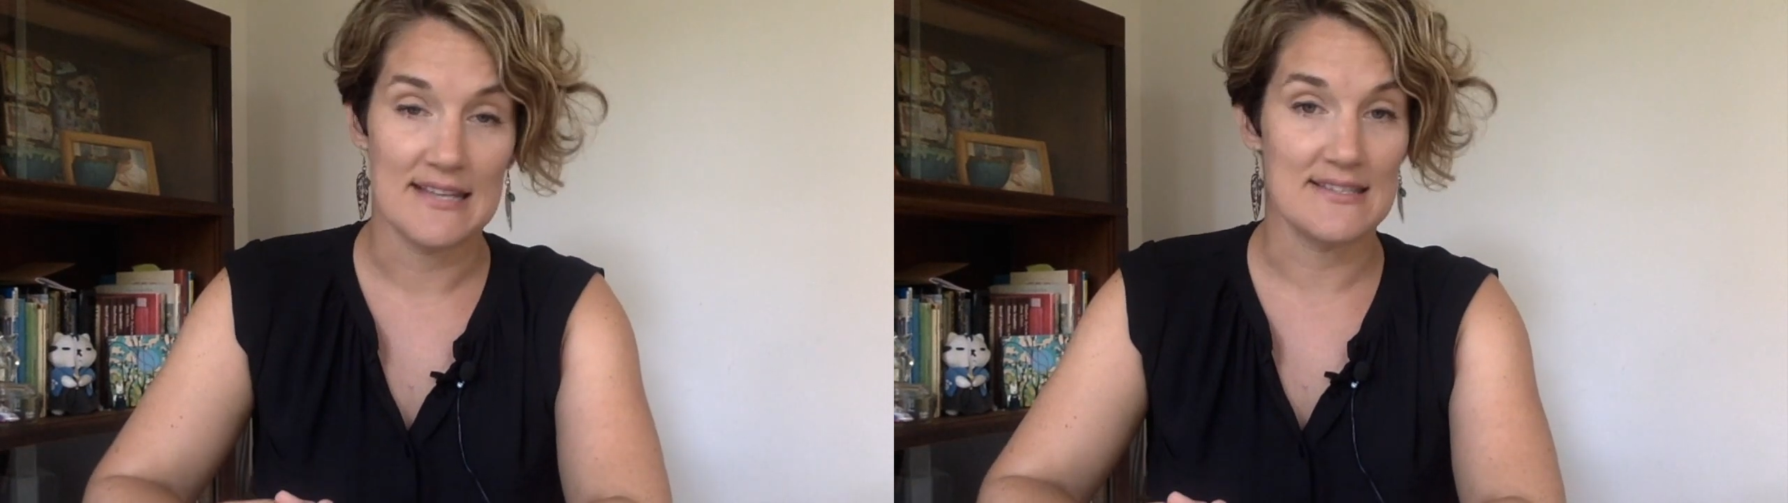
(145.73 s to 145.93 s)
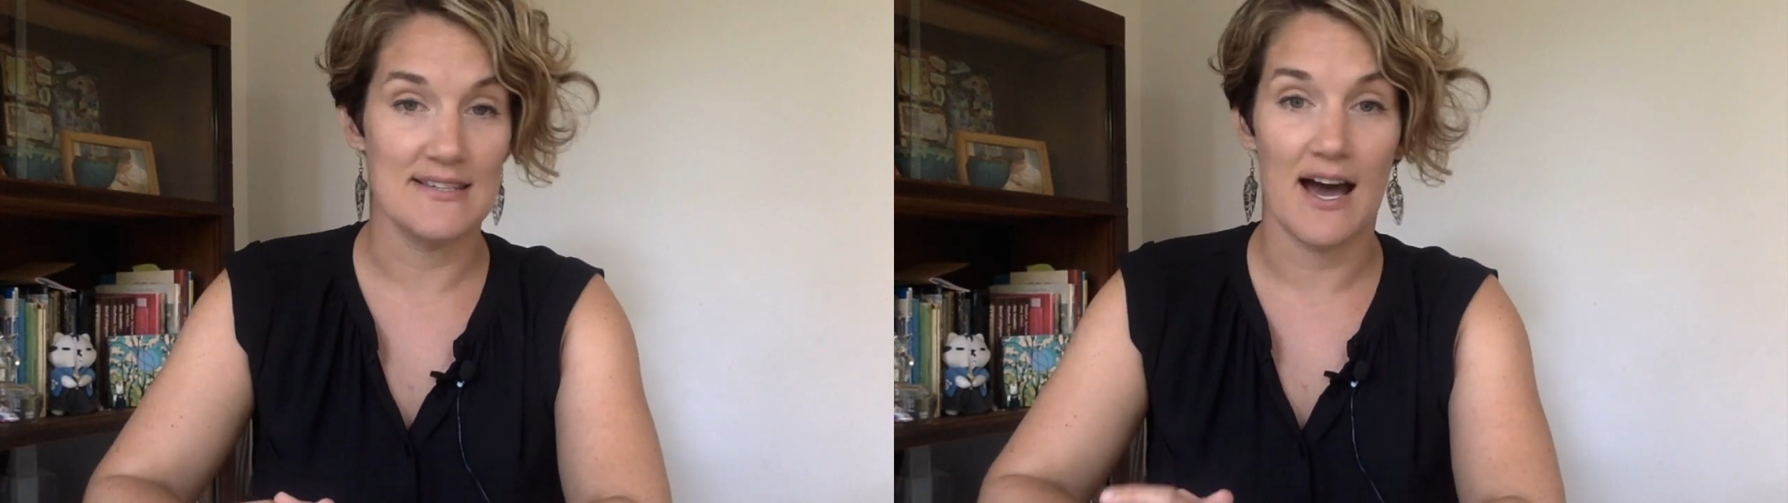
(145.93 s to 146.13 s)

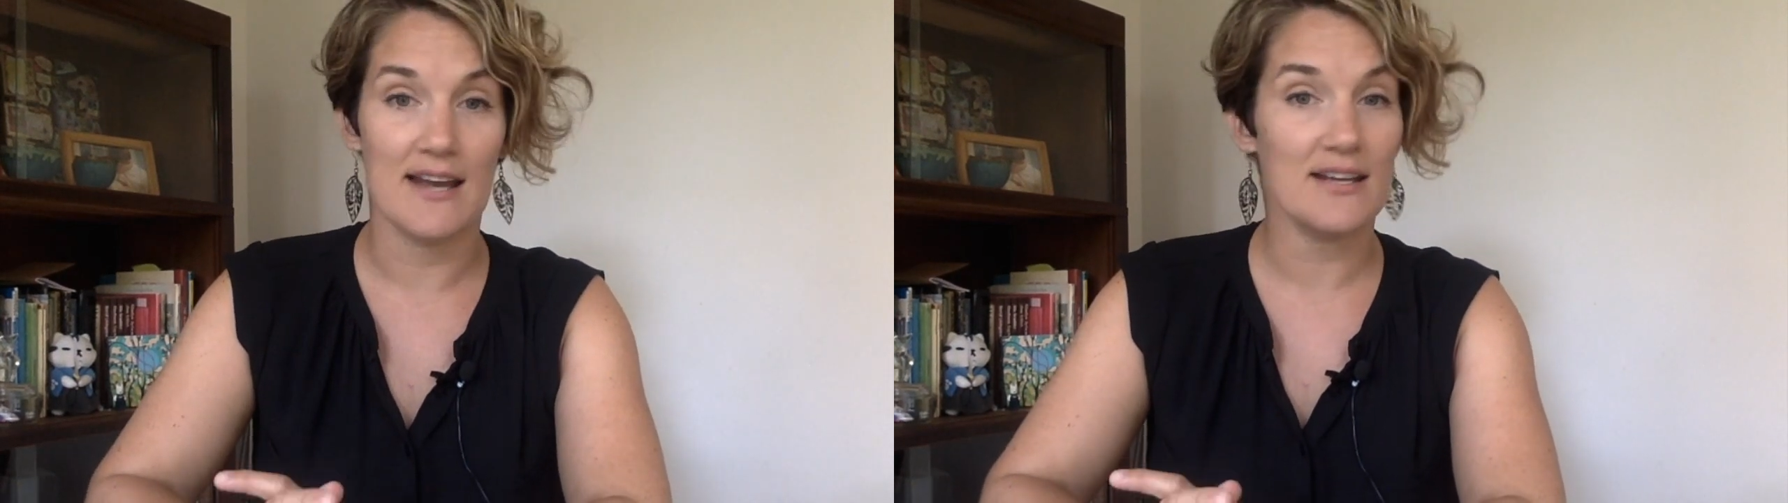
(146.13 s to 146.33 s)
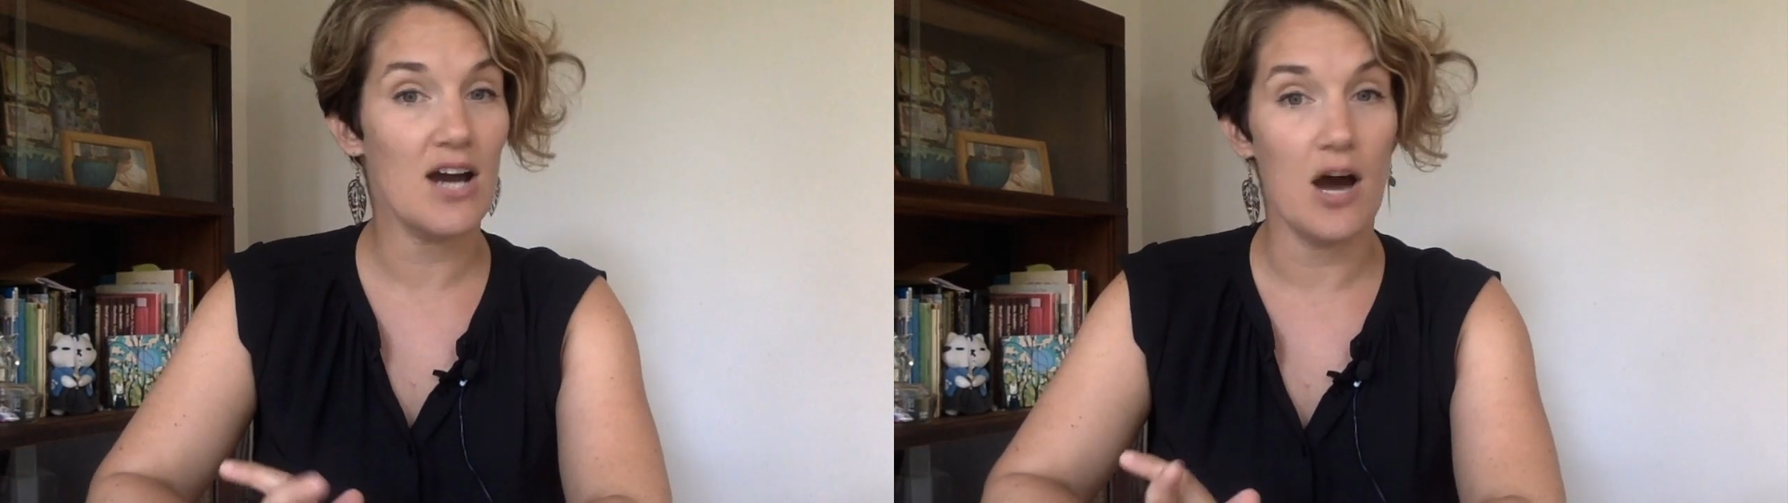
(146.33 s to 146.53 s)
It's
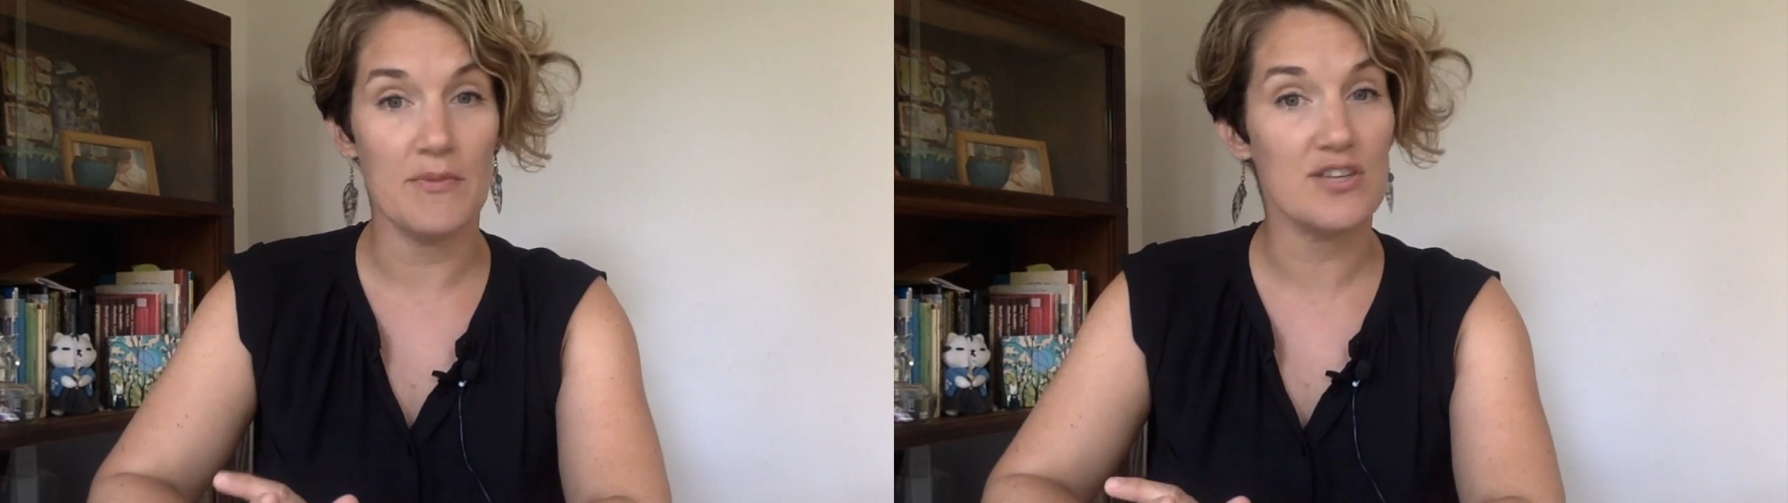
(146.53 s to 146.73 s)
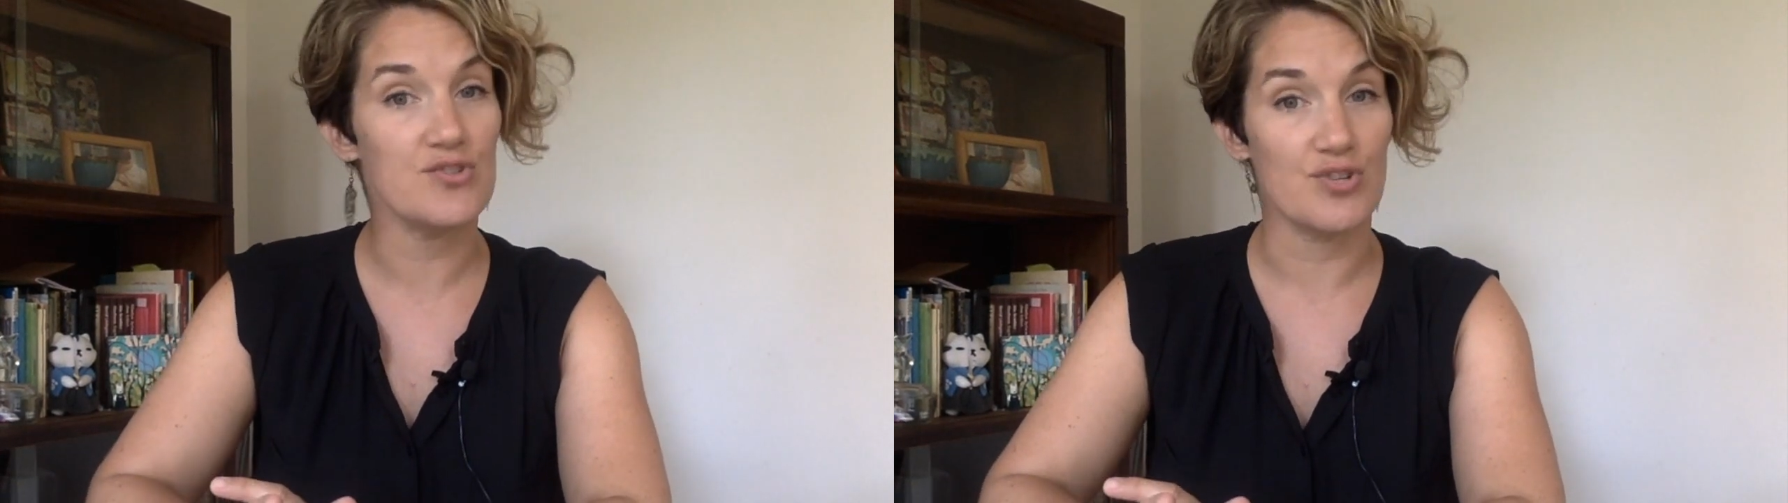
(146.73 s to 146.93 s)
not a
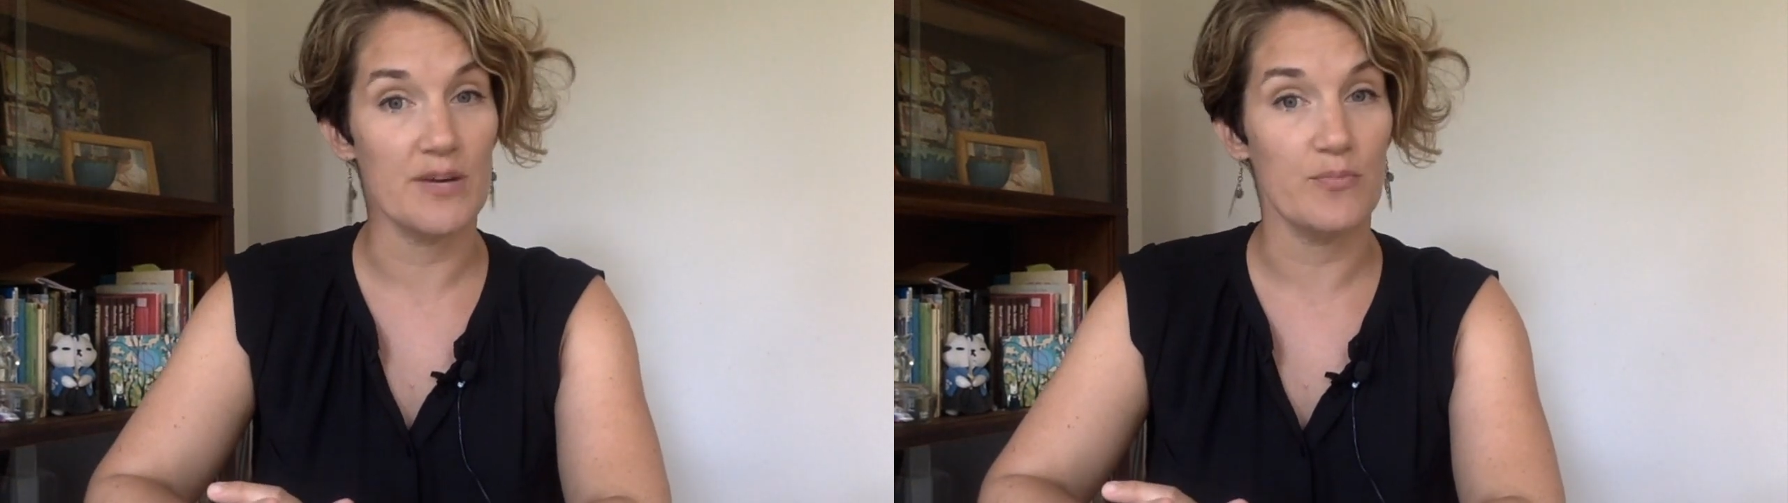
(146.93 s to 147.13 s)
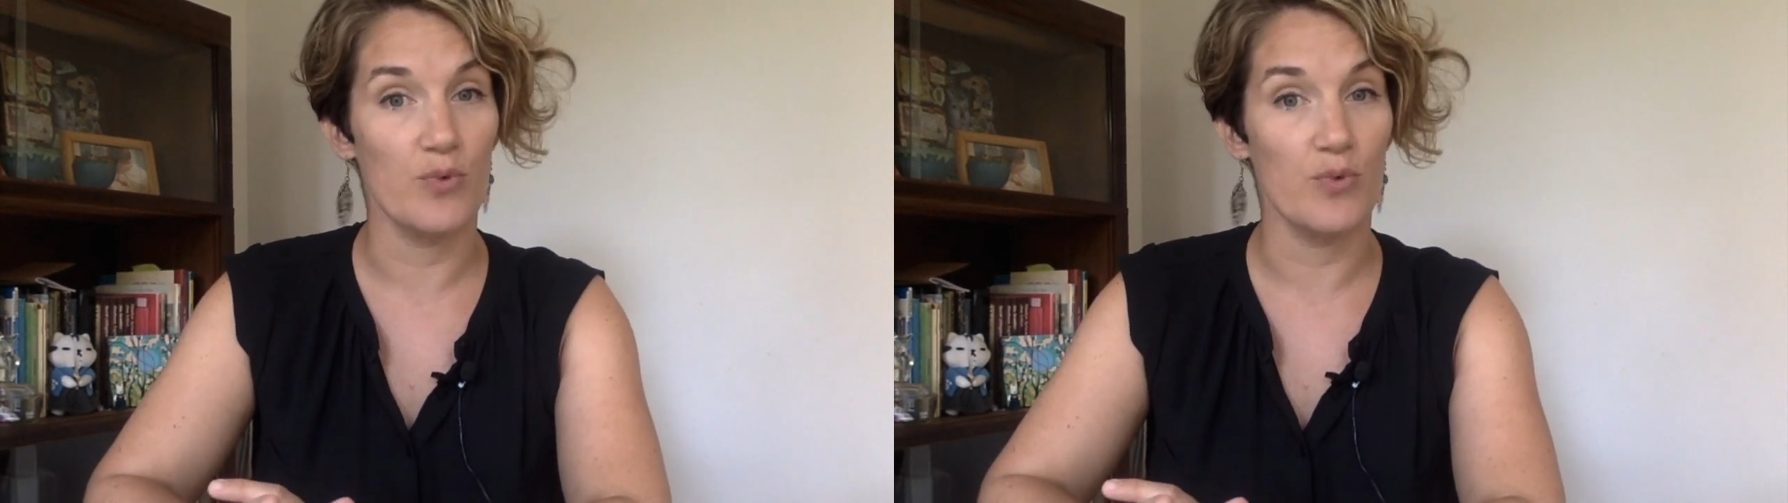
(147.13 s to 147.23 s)
comic strip